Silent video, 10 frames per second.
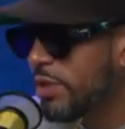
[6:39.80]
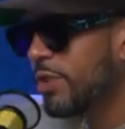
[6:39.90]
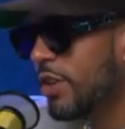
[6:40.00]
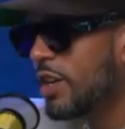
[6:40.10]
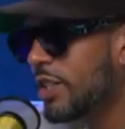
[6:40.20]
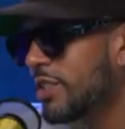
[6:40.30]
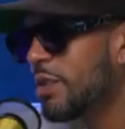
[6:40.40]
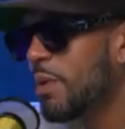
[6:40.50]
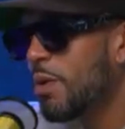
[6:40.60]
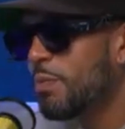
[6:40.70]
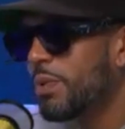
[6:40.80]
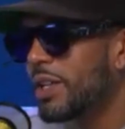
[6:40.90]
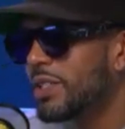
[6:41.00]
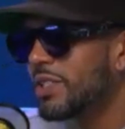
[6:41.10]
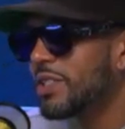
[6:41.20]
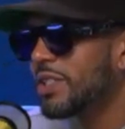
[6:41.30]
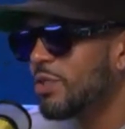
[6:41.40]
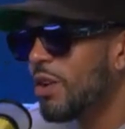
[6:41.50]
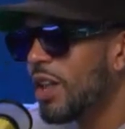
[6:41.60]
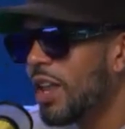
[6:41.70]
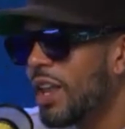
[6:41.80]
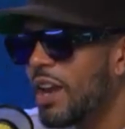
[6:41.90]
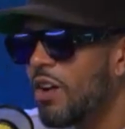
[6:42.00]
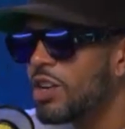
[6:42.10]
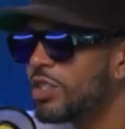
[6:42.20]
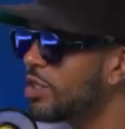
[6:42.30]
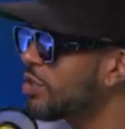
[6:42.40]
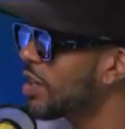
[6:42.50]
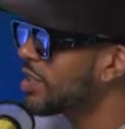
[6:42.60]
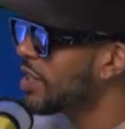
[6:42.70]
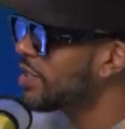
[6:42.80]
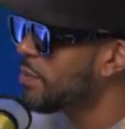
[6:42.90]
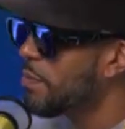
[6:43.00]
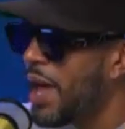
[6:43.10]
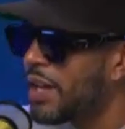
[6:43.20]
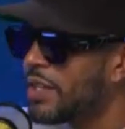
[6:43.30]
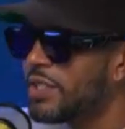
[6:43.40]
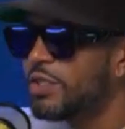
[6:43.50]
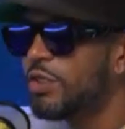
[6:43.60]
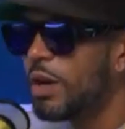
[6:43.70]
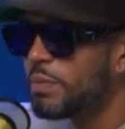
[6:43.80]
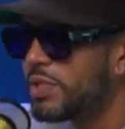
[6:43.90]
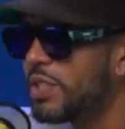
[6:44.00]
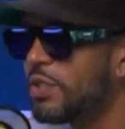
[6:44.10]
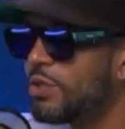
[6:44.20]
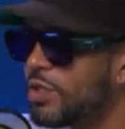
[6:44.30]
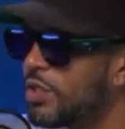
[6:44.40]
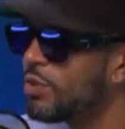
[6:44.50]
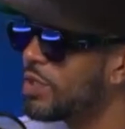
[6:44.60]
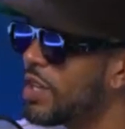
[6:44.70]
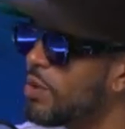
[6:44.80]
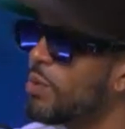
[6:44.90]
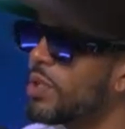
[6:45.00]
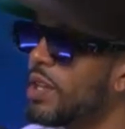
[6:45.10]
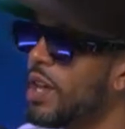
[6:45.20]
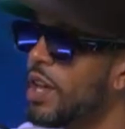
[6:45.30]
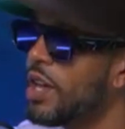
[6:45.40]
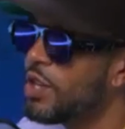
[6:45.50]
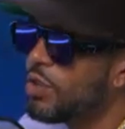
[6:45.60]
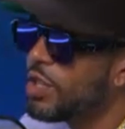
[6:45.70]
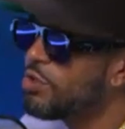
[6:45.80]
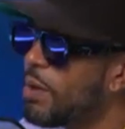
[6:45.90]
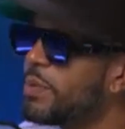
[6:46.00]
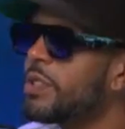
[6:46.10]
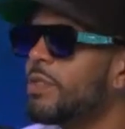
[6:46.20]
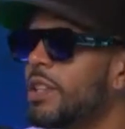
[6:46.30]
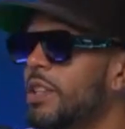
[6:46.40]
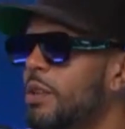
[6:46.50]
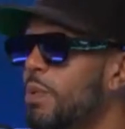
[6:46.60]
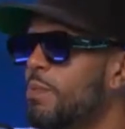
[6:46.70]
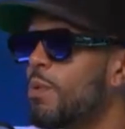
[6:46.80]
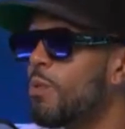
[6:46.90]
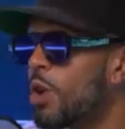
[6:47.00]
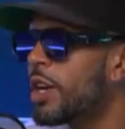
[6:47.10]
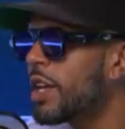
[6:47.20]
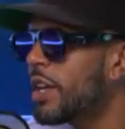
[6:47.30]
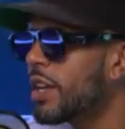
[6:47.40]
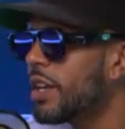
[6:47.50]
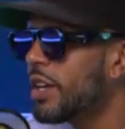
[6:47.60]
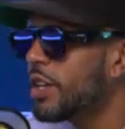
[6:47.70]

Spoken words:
for artists to come out with projects because a lot of artists just trying to chase the bag and they just dropping single, thinking what they dropping stuff they think people want to hear.